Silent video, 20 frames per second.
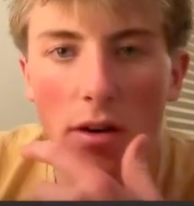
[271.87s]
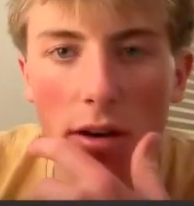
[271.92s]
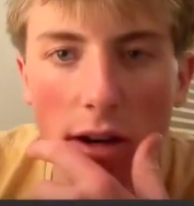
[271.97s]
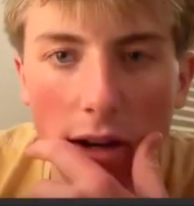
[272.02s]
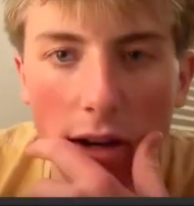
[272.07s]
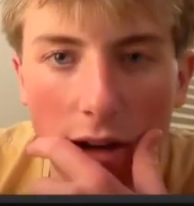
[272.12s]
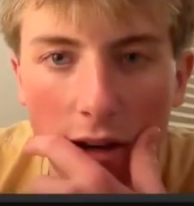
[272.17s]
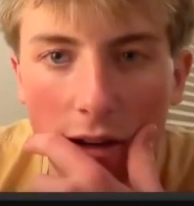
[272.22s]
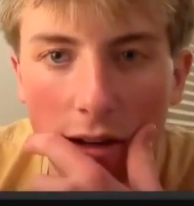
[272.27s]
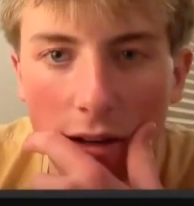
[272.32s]

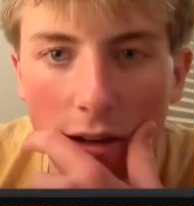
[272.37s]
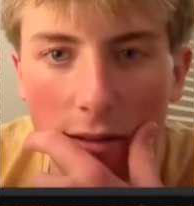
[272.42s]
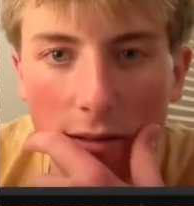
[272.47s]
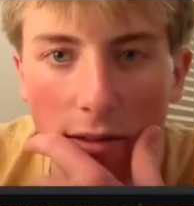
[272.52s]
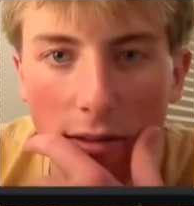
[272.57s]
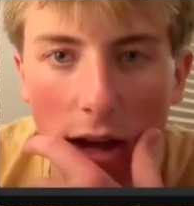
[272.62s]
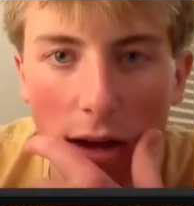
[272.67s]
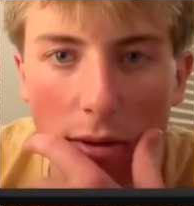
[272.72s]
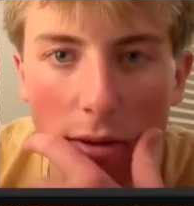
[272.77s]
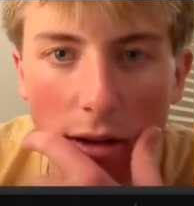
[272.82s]
right here,
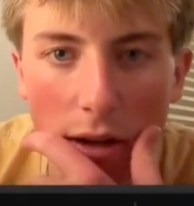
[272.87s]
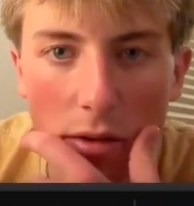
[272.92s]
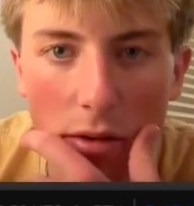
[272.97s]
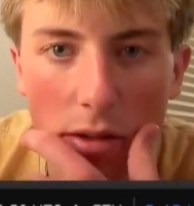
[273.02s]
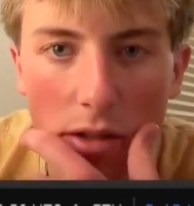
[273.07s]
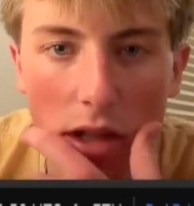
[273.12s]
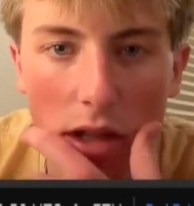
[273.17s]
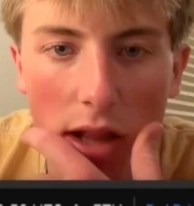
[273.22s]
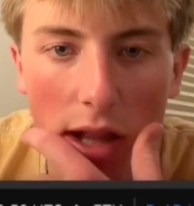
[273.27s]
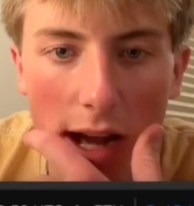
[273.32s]
I mean, there
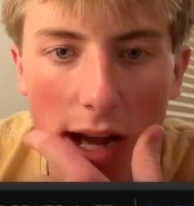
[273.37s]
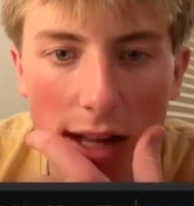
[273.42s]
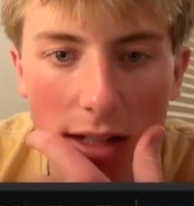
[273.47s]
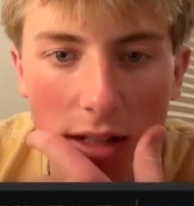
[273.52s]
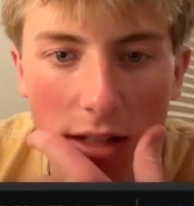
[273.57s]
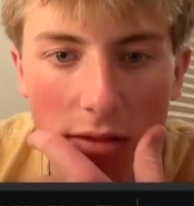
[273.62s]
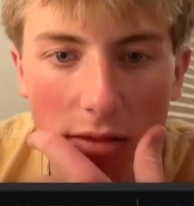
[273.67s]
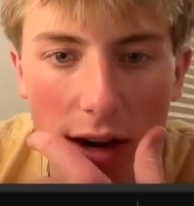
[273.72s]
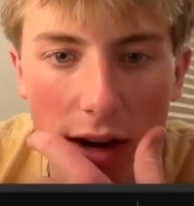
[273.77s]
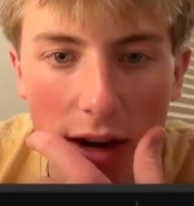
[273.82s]
was
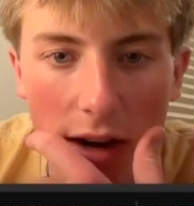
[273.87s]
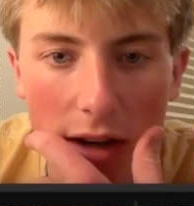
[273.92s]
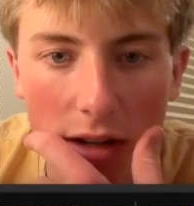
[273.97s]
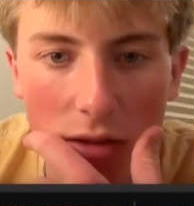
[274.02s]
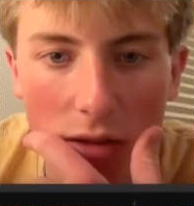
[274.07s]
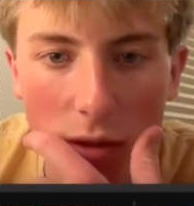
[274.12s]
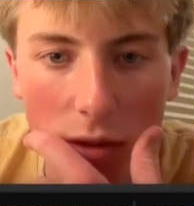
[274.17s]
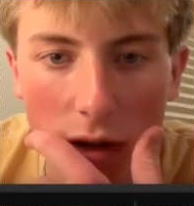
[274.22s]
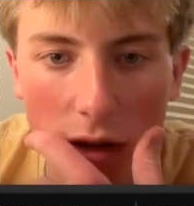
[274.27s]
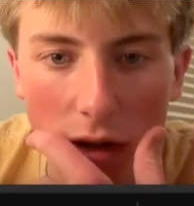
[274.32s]
lots of
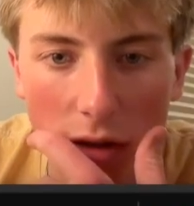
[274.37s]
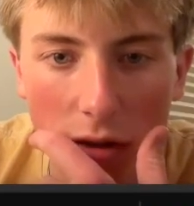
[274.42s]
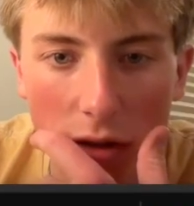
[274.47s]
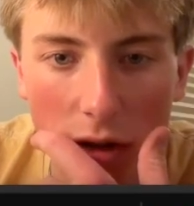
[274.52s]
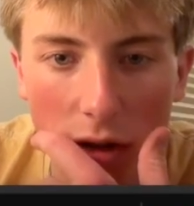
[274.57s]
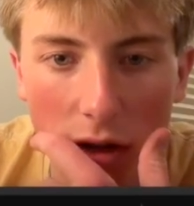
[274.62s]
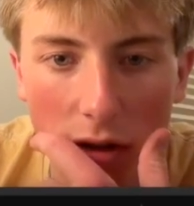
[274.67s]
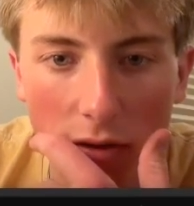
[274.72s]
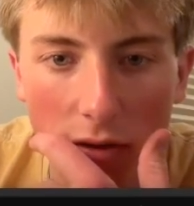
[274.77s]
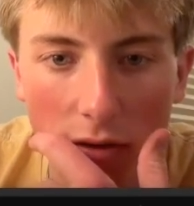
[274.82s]
areas where you
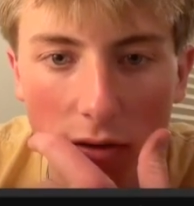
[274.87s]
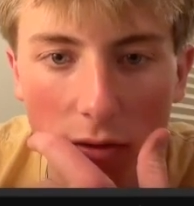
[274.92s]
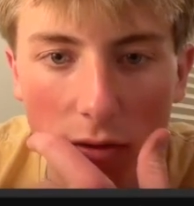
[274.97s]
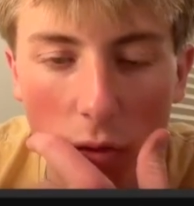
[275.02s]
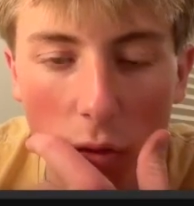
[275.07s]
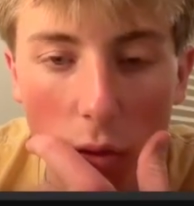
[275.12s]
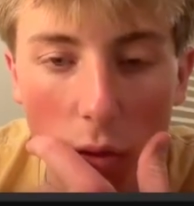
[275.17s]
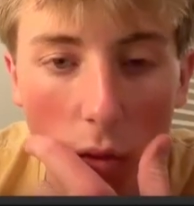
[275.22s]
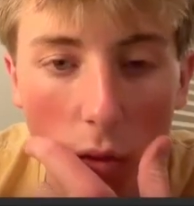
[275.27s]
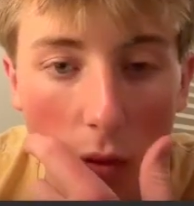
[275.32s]
could have
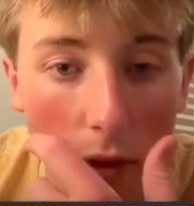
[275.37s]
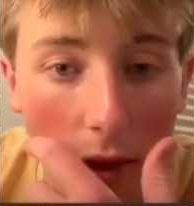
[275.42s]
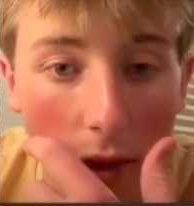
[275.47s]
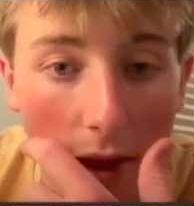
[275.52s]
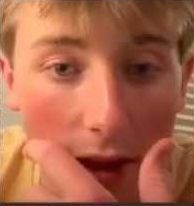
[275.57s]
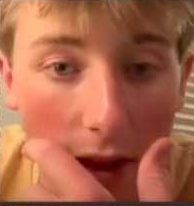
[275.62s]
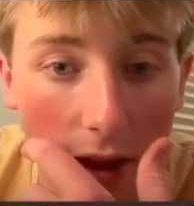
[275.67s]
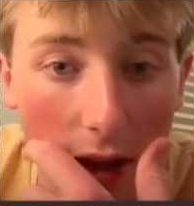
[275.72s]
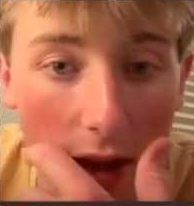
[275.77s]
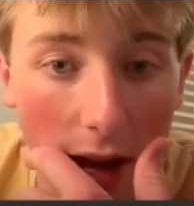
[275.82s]

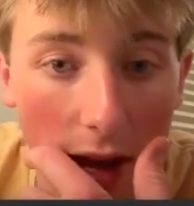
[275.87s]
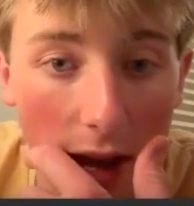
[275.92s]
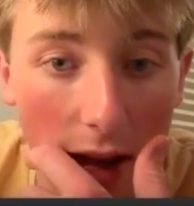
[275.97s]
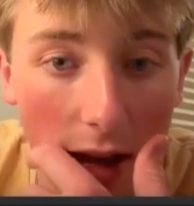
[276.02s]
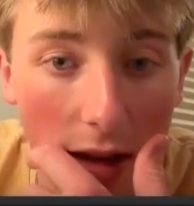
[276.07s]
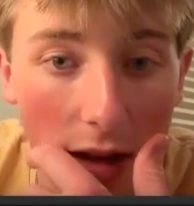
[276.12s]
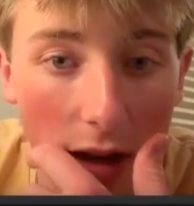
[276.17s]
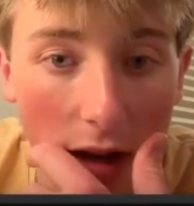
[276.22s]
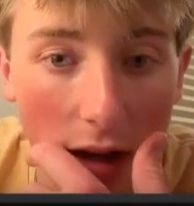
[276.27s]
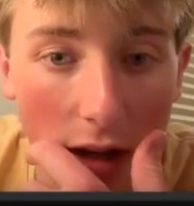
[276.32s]
like
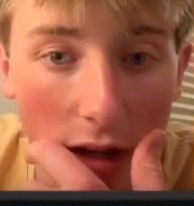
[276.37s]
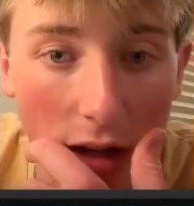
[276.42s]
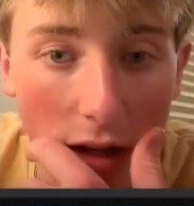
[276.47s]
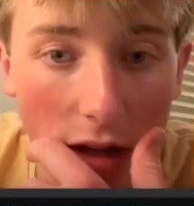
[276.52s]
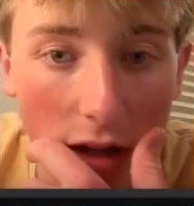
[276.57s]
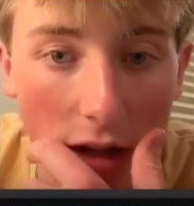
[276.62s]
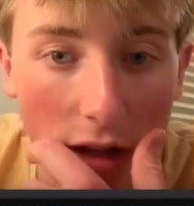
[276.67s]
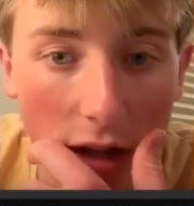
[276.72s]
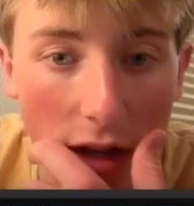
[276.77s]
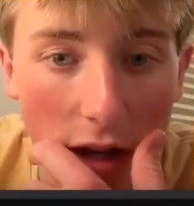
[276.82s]
had a
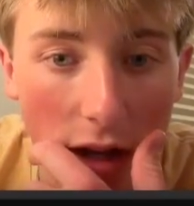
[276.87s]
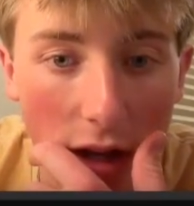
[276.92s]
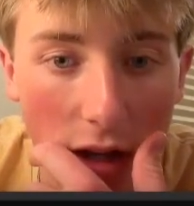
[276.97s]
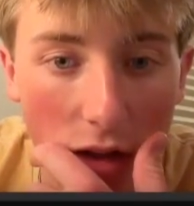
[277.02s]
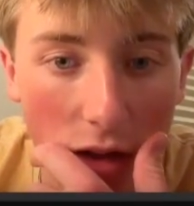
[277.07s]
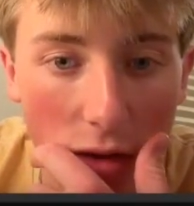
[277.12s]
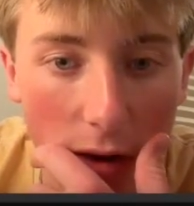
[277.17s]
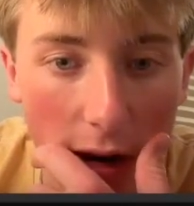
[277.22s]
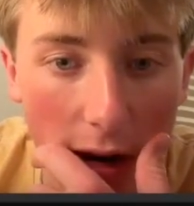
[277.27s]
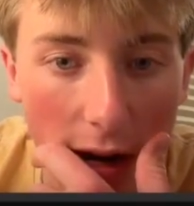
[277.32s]
good
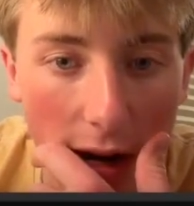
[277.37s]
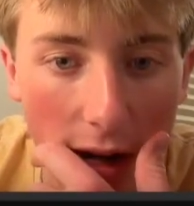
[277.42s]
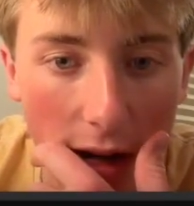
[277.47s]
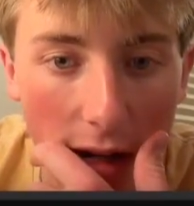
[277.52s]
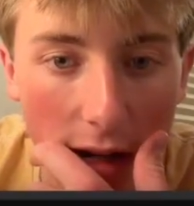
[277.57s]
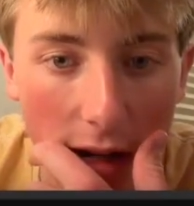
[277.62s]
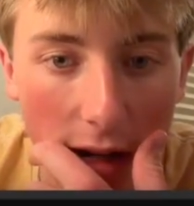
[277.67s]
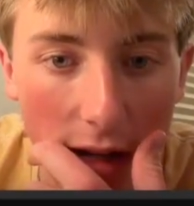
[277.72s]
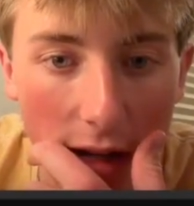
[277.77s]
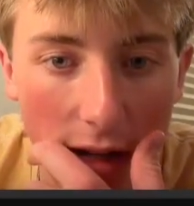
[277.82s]
trade
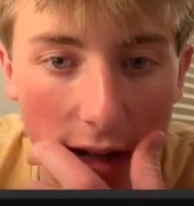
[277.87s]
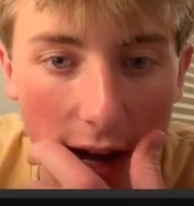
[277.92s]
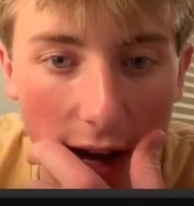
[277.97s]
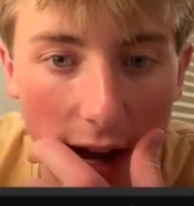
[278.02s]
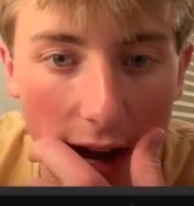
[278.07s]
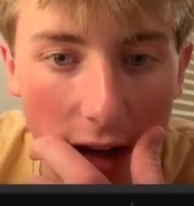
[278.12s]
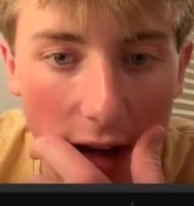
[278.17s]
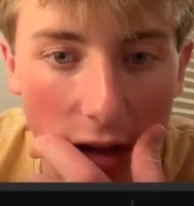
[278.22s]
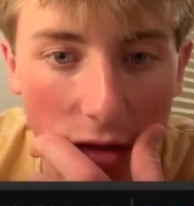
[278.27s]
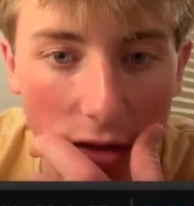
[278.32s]
idea to
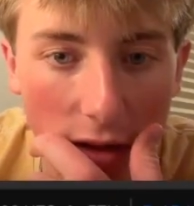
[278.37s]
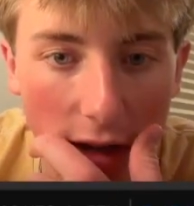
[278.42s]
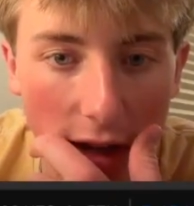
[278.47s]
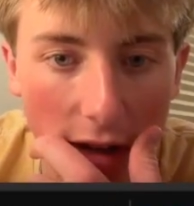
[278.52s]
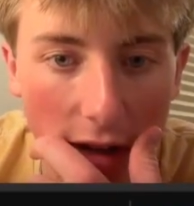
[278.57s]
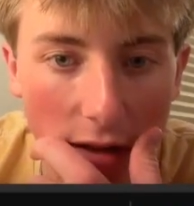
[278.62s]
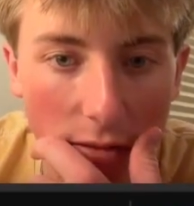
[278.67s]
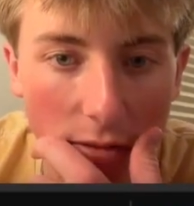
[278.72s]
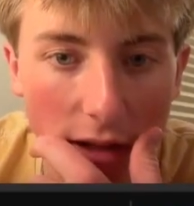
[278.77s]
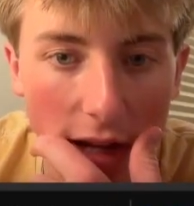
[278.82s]
actually
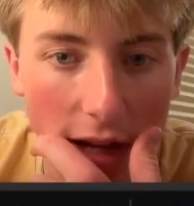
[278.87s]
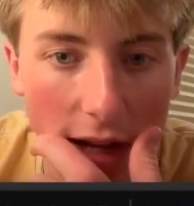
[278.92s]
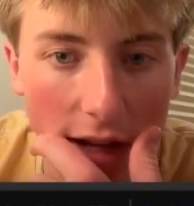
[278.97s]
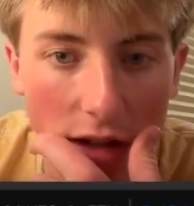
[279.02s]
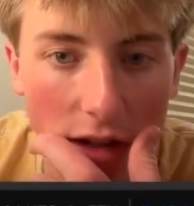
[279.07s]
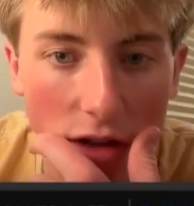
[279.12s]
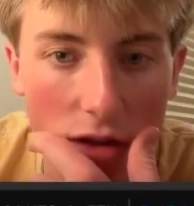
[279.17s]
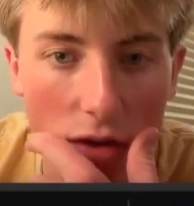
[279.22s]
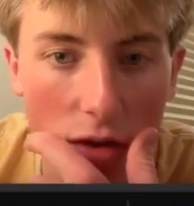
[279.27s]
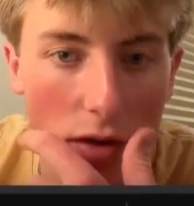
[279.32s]
end up
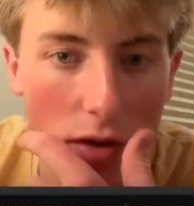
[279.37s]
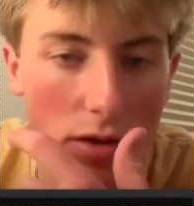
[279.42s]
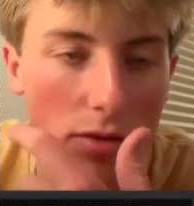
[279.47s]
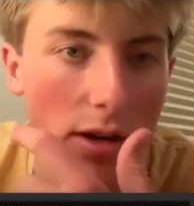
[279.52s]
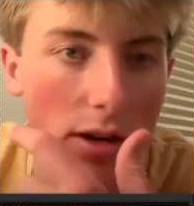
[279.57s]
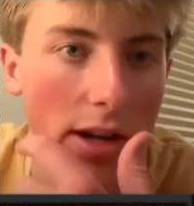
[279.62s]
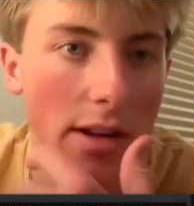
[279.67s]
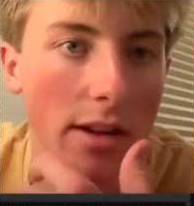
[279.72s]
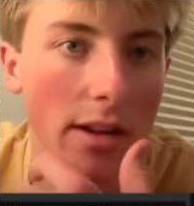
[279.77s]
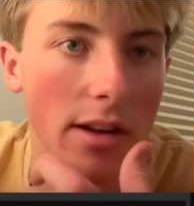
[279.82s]
taking shorts,
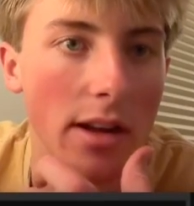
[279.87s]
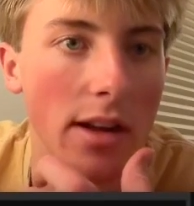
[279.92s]
right?